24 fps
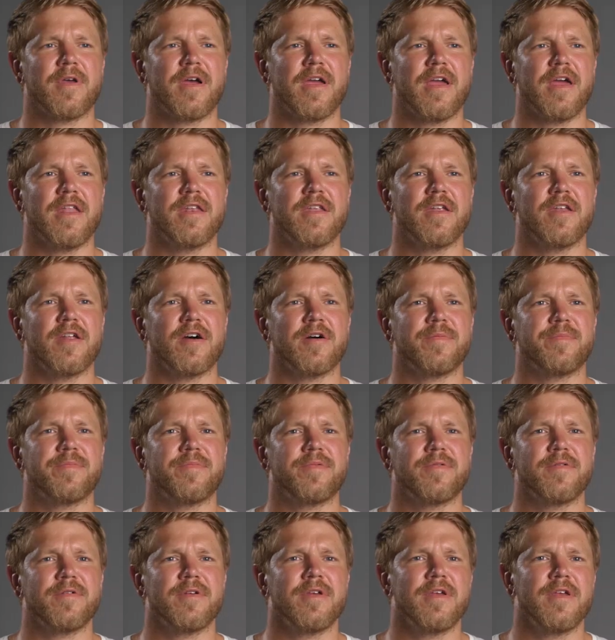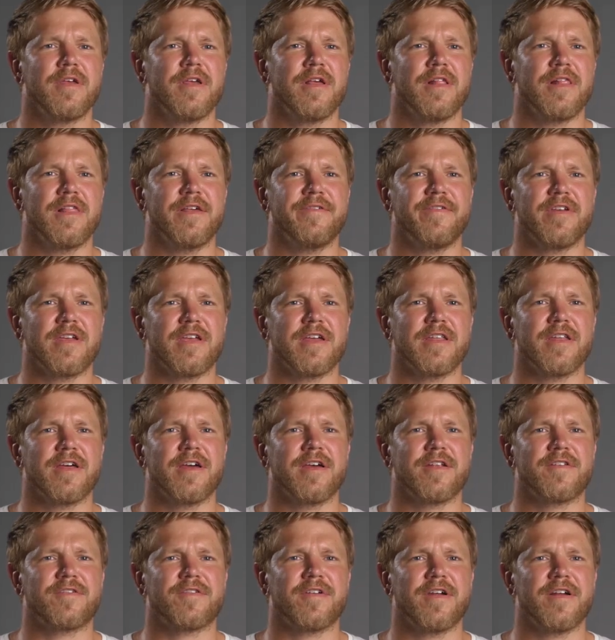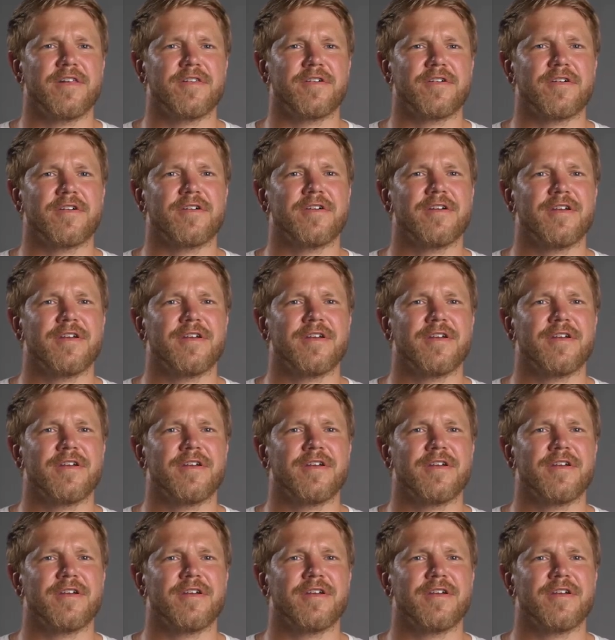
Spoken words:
I ended up living in a trailer